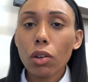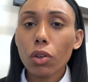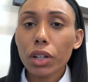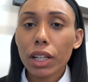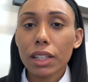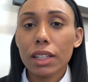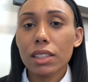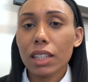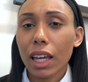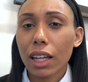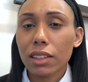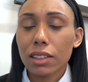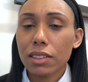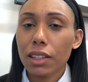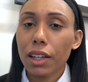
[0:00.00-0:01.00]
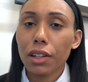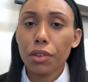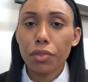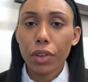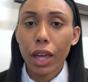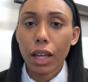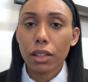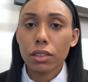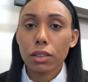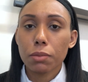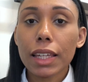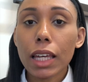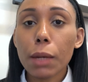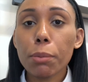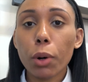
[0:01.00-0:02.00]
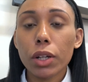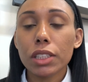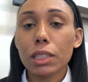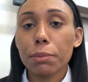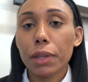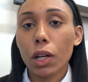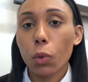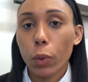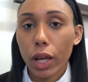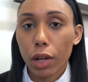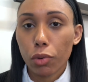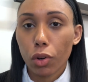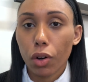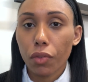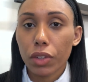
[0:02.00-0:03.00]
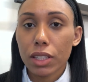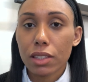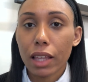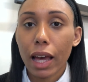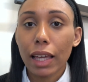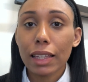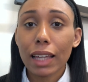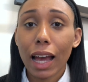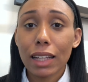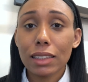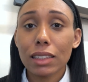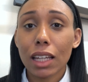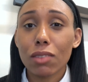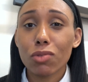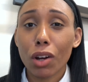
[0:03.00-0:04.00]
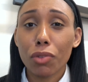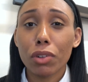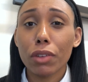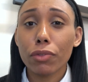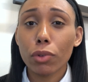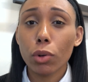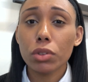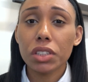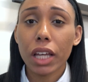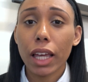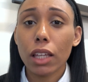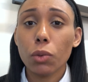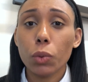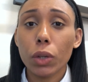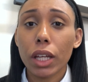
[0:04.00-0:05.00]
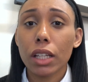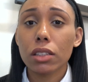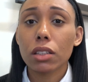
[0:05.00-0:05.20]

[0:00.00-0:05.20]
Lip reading: long can it take to see an effect? Key point to be aware of is that it can take roughly 4 to 8 weeks